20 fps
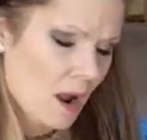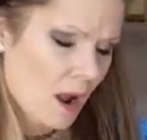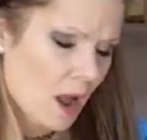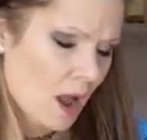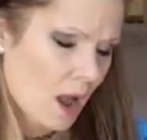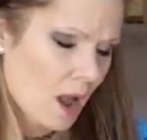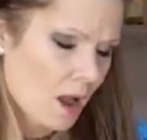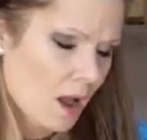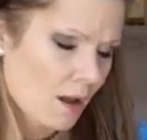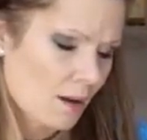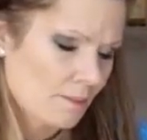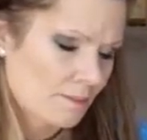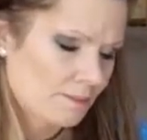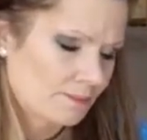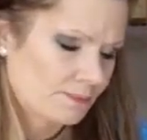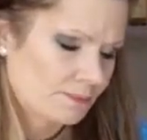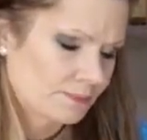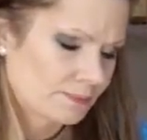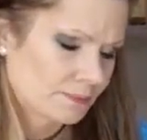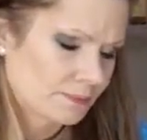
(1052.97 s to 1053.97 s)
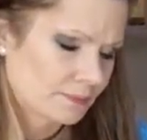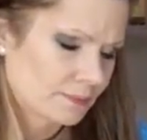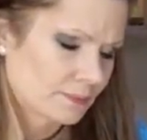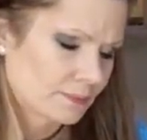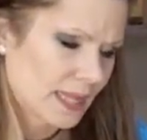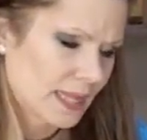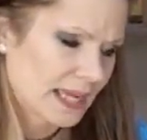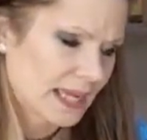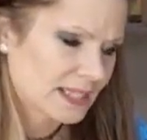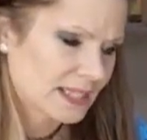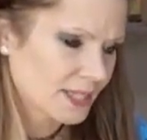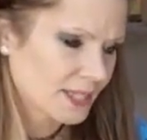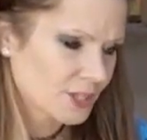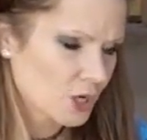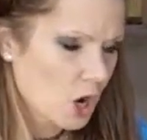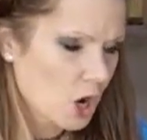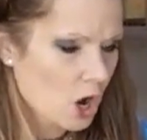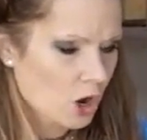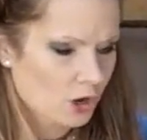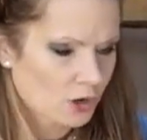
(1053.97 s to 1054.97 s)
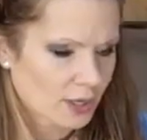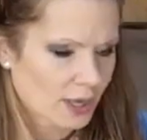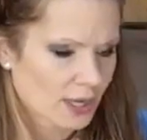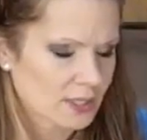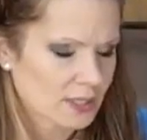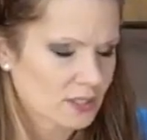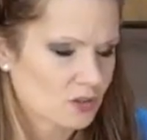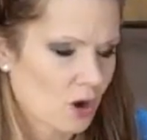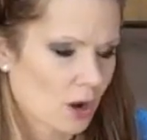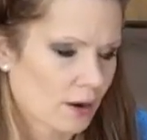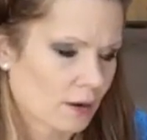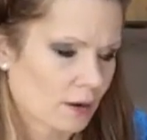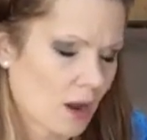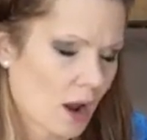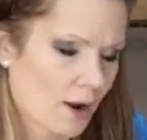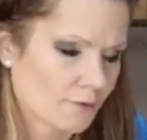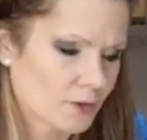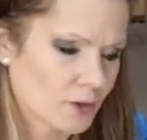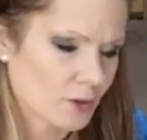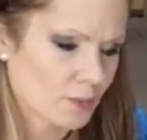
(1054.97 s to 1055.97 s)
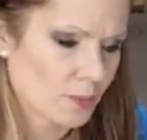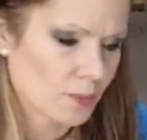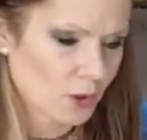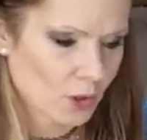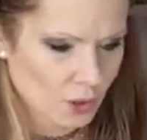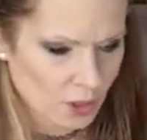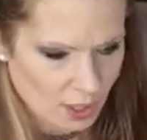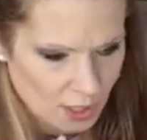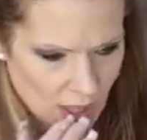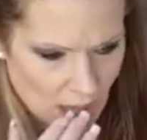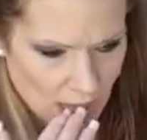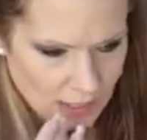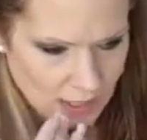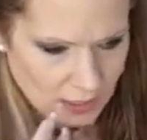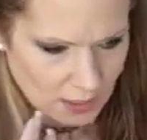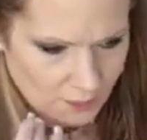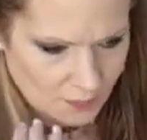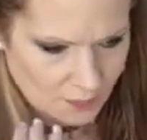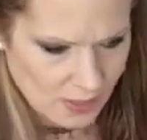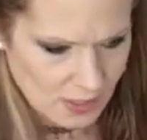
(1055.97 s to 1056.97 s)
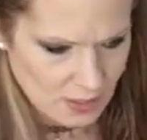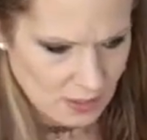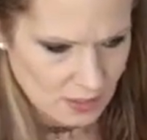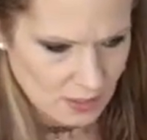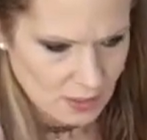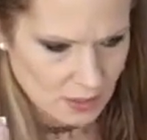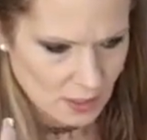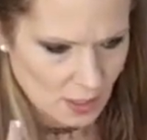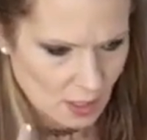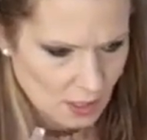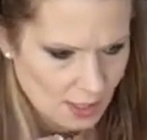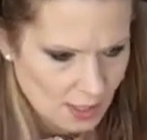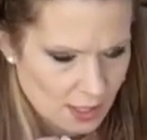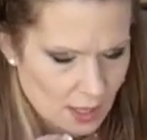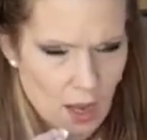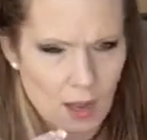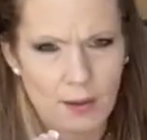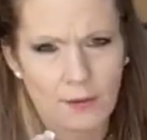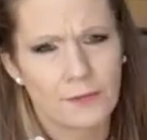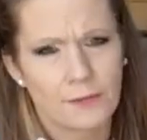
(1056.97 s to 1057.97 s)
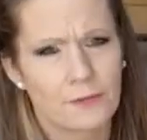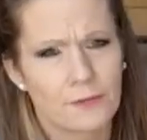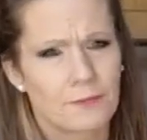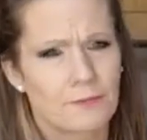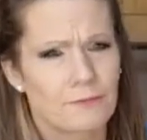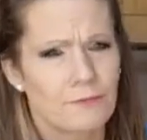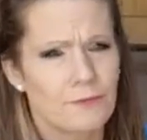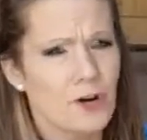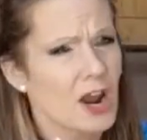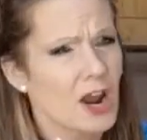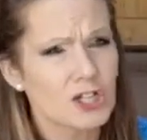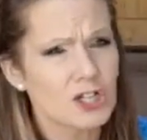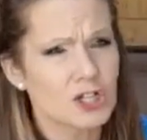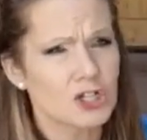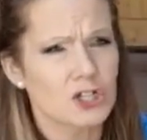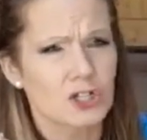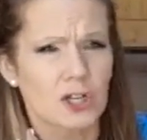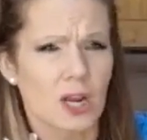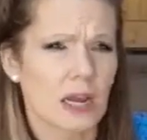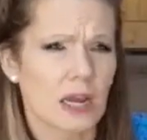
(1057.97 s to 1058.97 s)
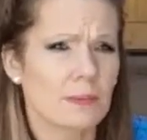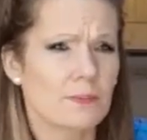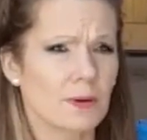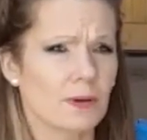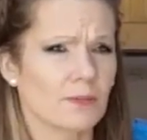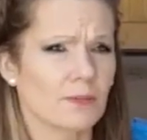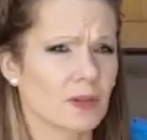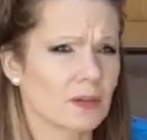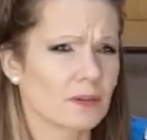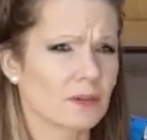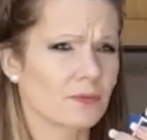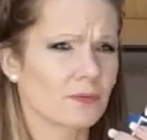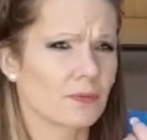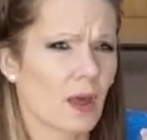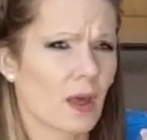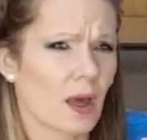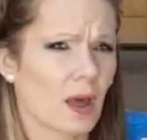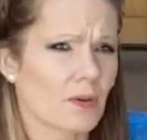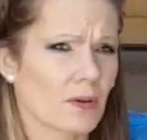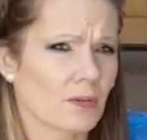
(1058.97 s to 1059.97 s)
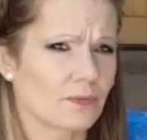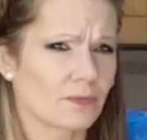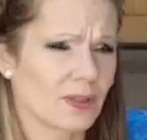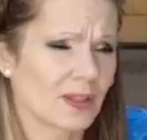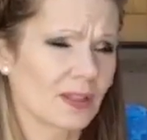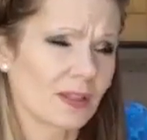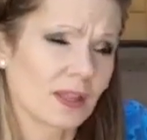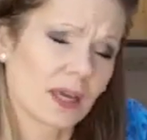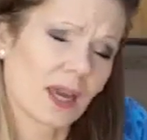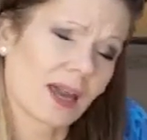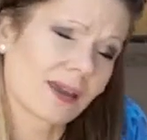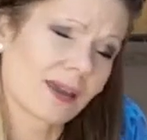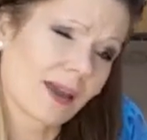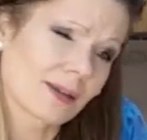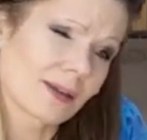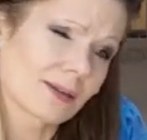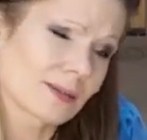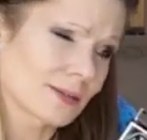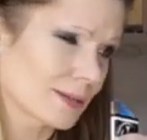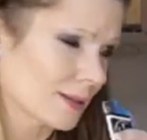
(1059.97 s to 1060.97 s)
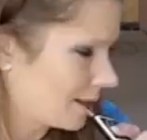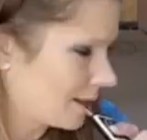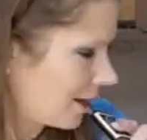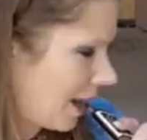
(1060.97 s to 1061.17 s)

It doesn't hurt. It's not uncomfortable. It kind of is like a fresh type of a feeling, I guess.